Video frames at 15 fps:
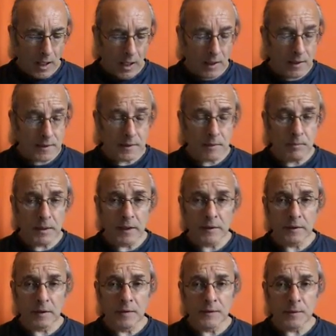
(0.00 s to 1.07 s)
And it
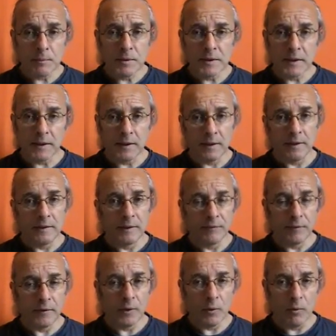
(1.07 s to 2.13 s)
was a particularly
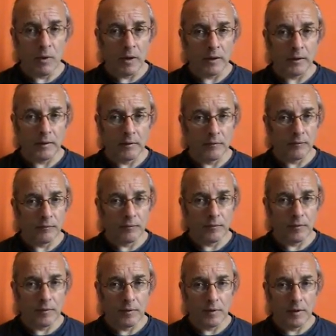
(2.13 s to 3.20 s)
difficult one,
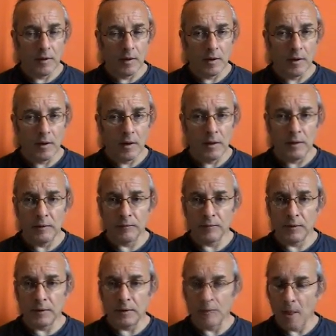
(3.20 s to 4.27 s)

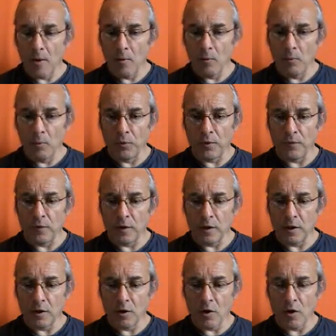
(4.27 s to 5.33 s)
even within
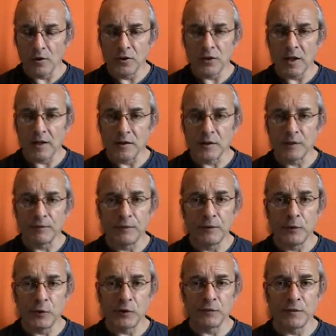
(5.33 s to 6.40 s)
the context of the
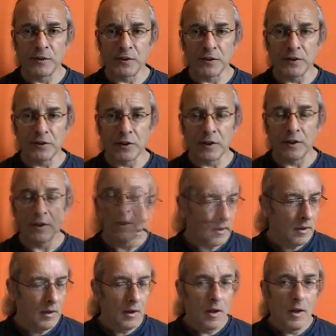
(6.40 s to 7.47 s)
Yoga Vasishta.
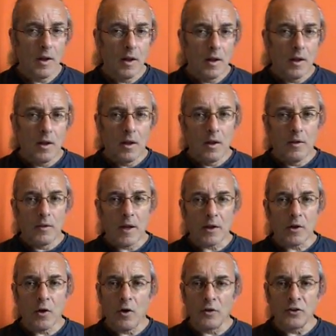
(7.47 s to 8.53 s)

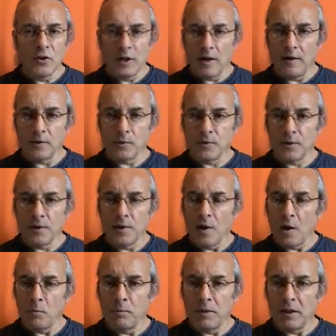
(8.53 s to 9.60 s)
That context was a
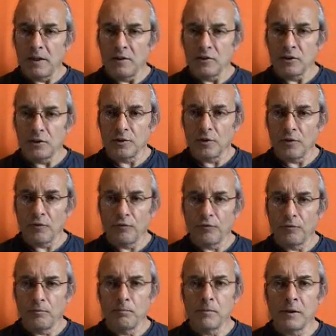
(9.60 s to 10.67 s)
culmination
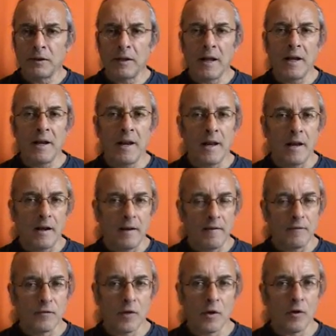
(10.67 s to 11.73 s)
of millennia
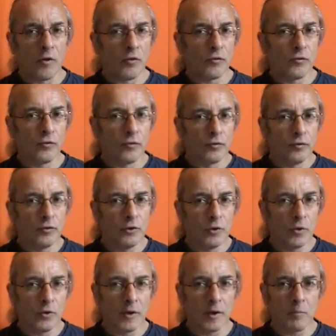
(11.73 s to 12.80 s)
of
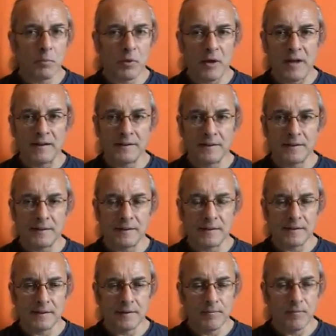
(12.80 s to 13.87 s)
yogic
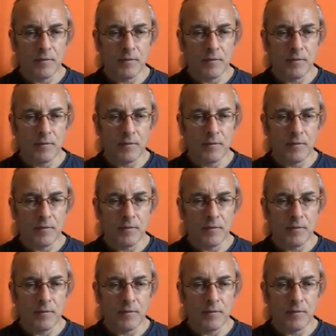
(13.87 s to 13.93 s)
practice